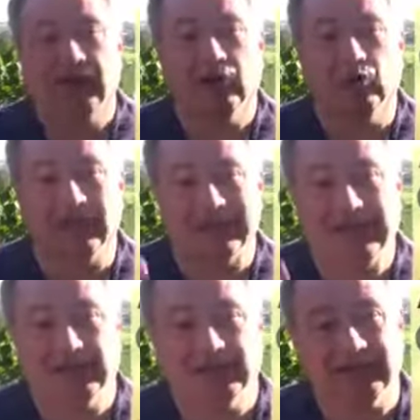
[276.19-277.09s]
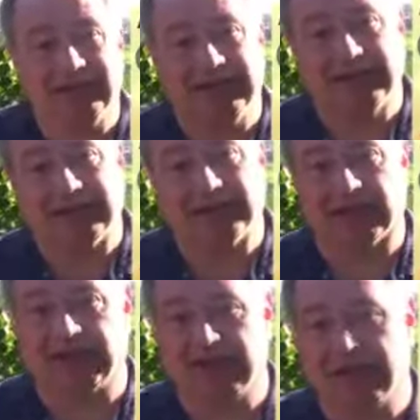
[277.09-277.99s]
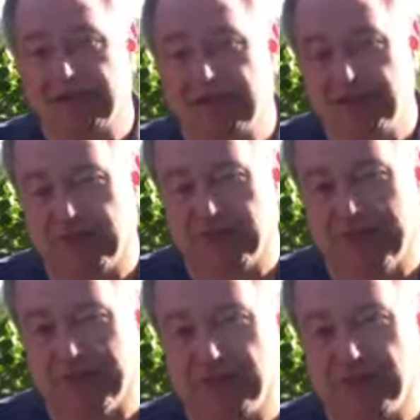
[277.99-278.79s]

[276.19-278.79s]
with each of the executive decision makers